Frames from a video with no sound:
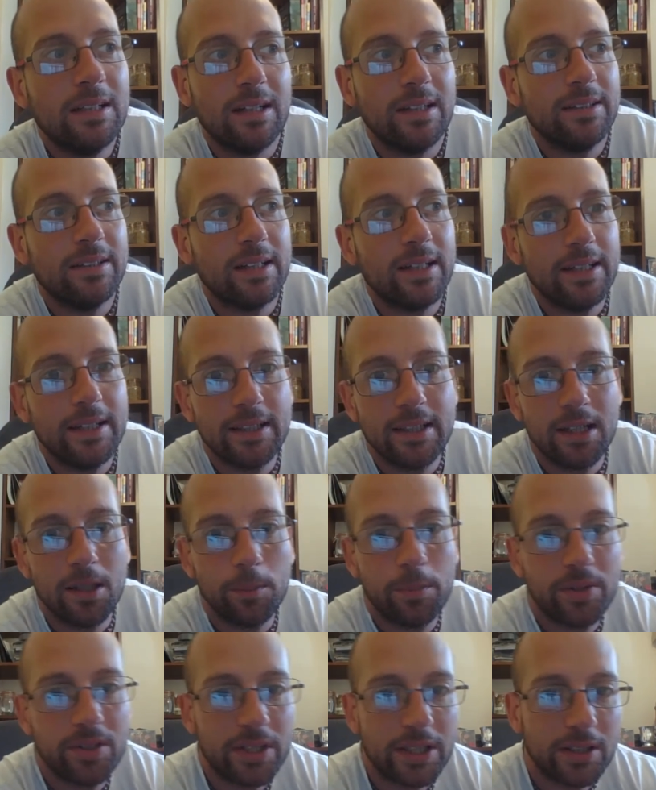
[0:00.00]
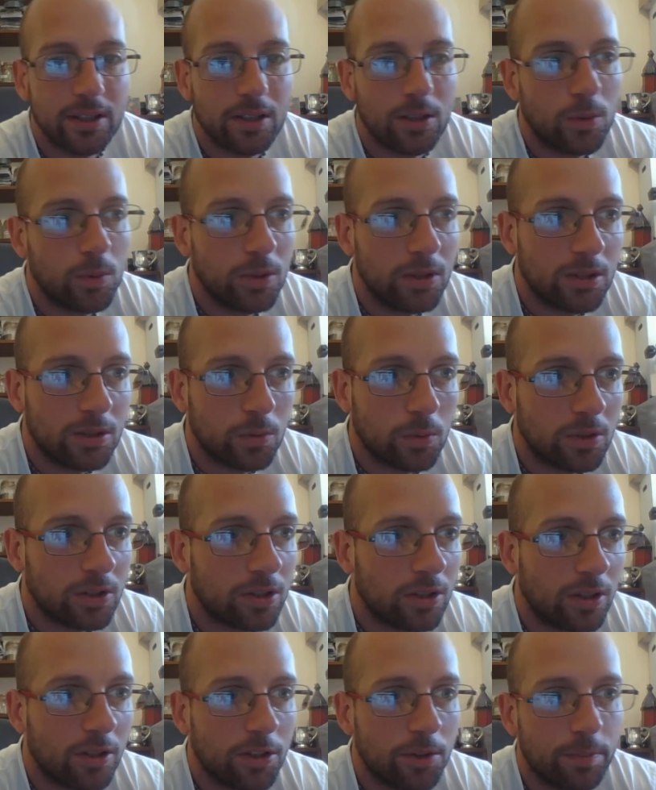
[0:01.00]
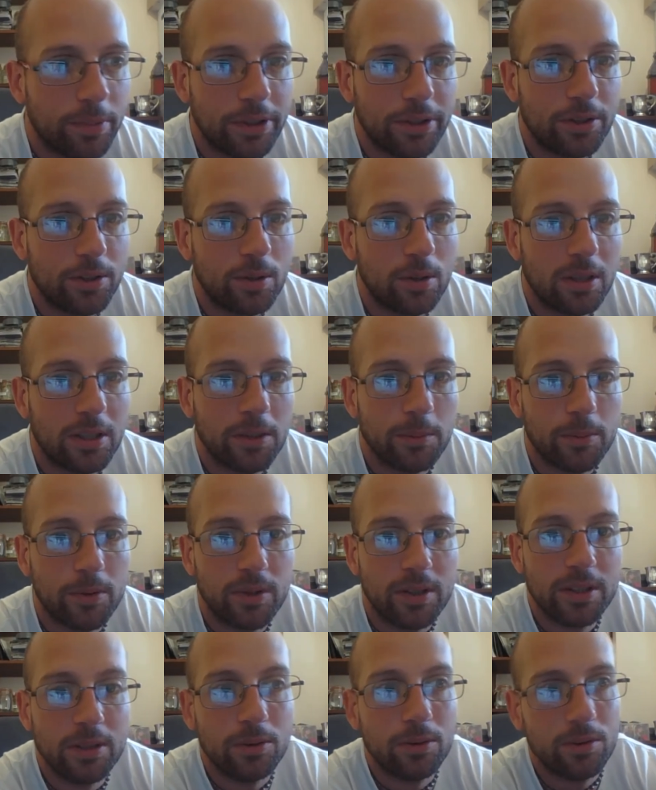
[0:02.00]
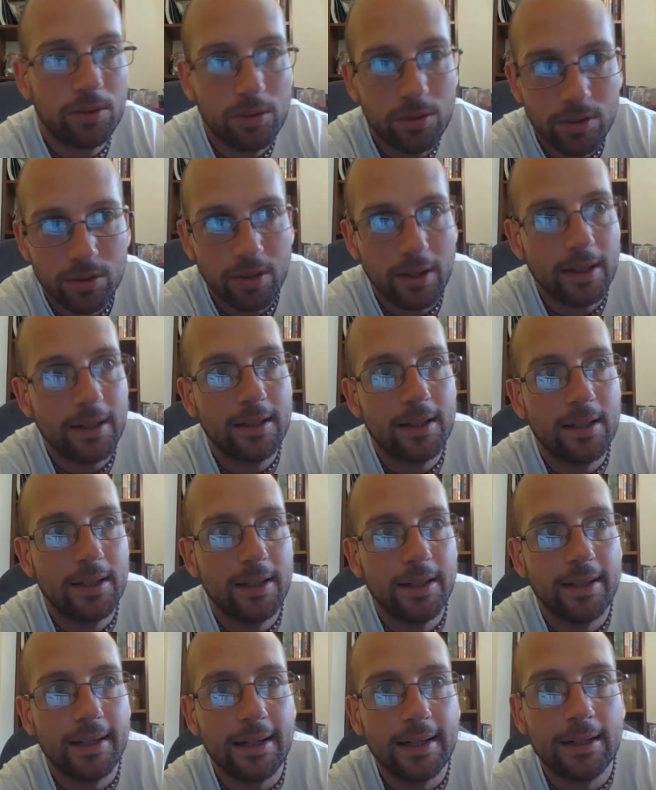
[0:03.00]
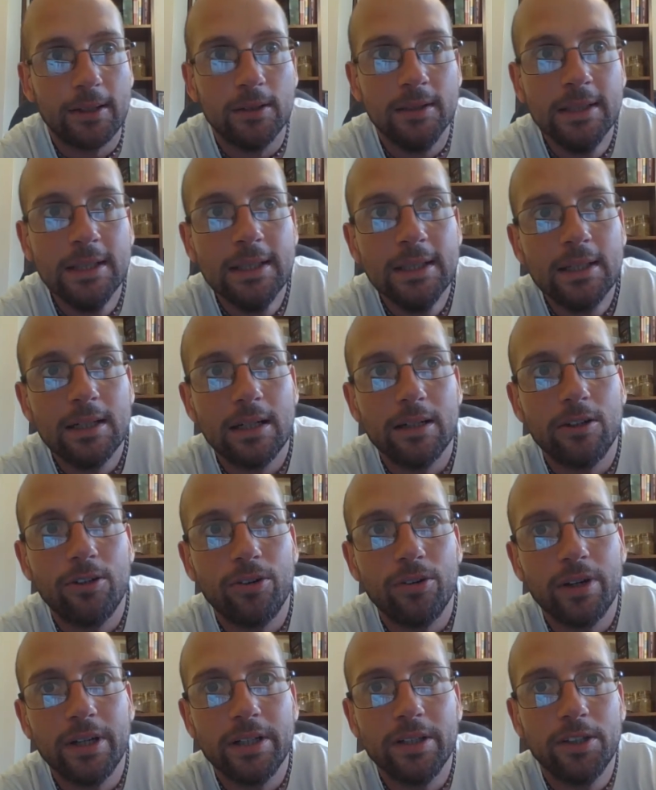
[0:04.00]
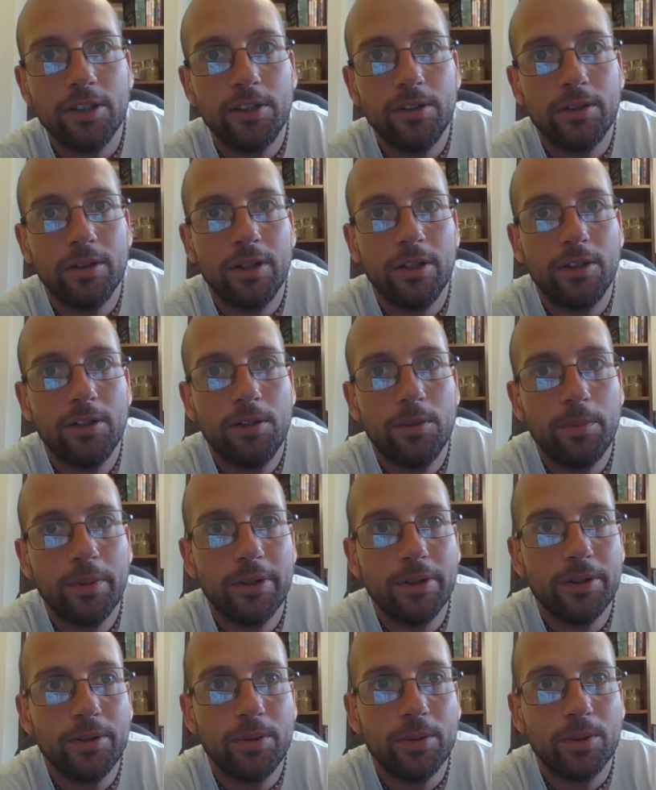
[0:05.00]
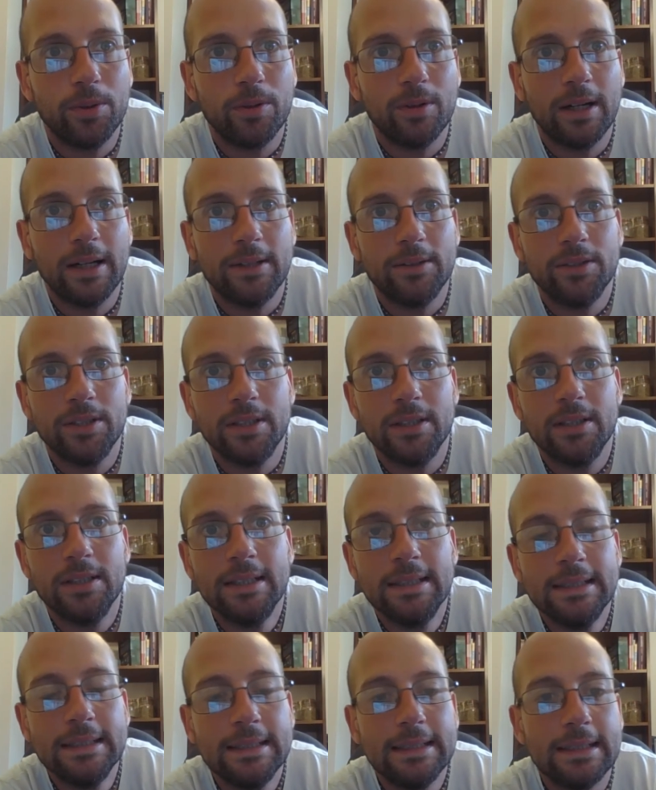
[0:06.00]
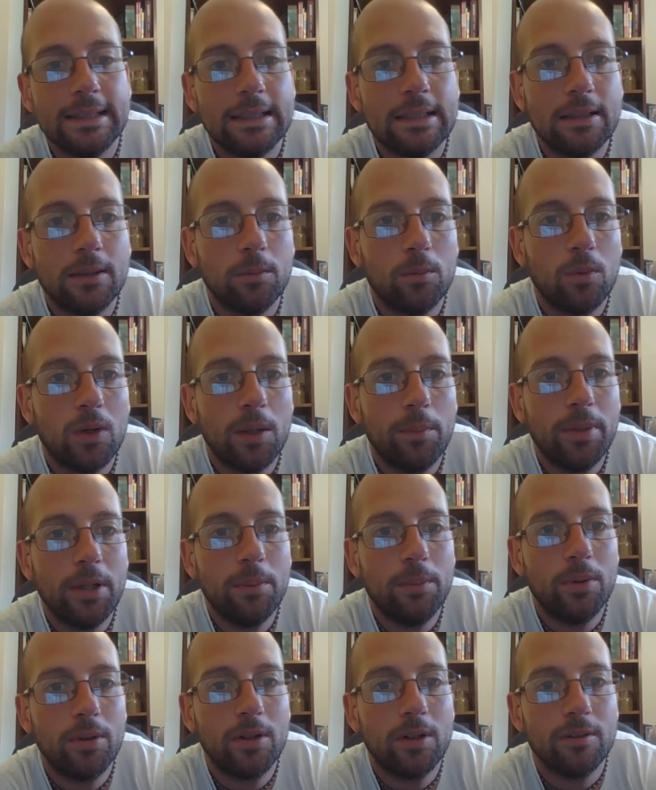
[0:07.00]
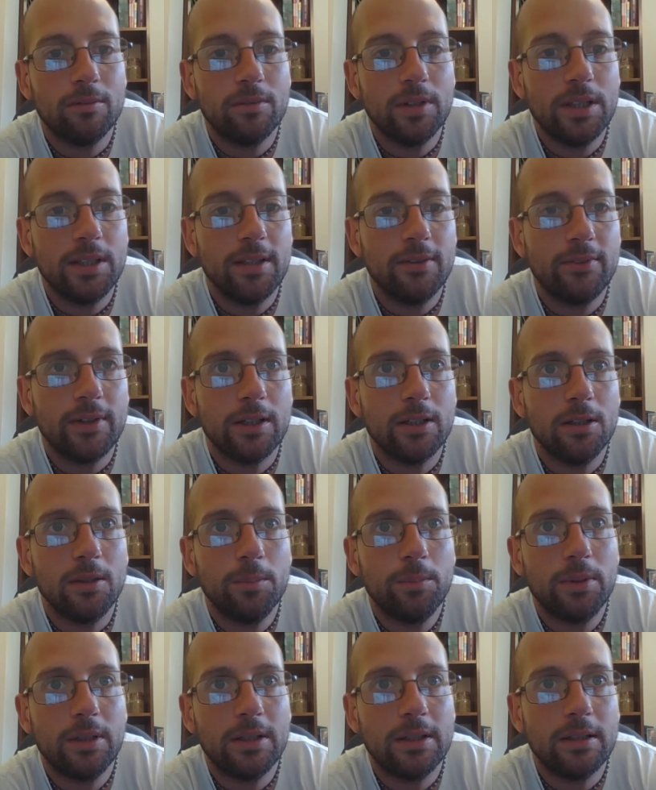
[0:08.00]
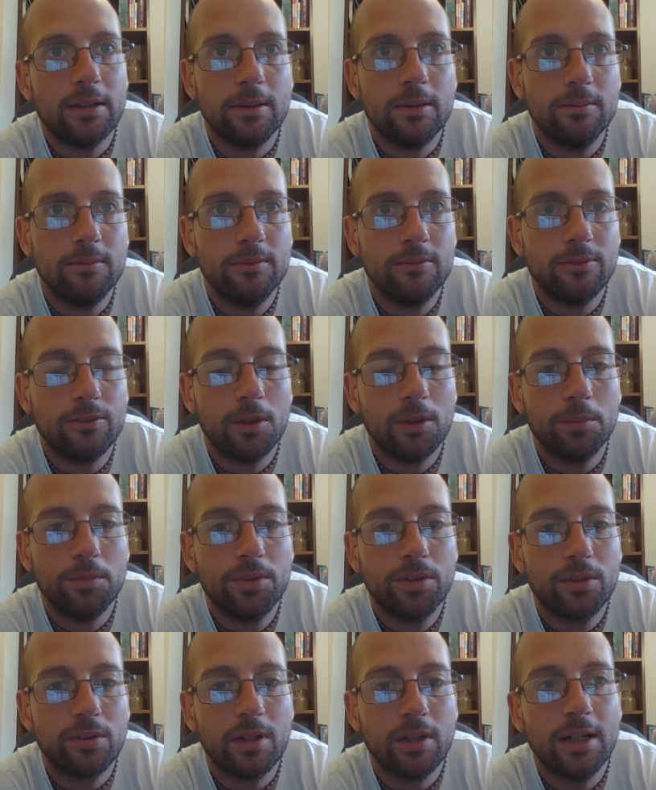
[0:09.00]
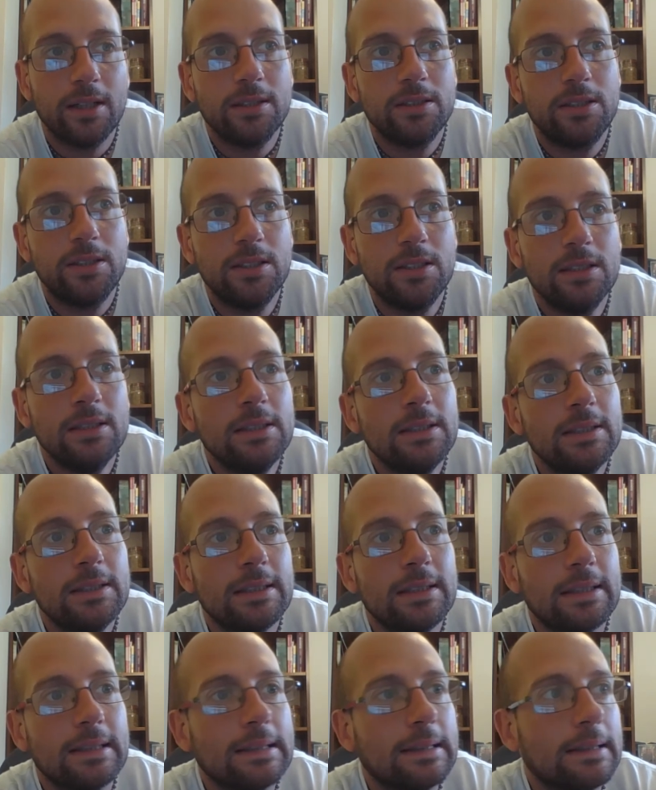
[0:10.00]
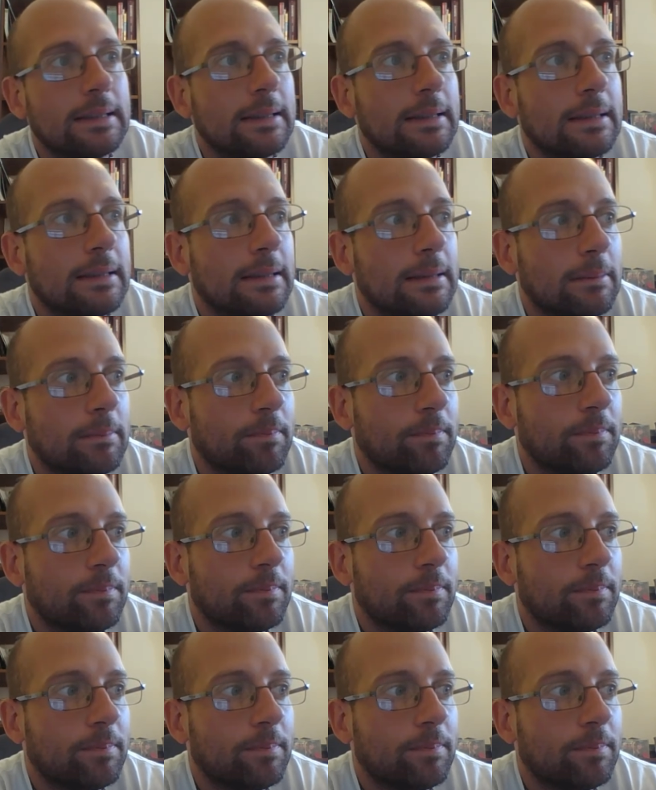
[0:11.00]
like 99% of the world, was not spiritual anymore, and he was just trying to clear that out and create this spiritual grounding where people can redevelop from scratch. But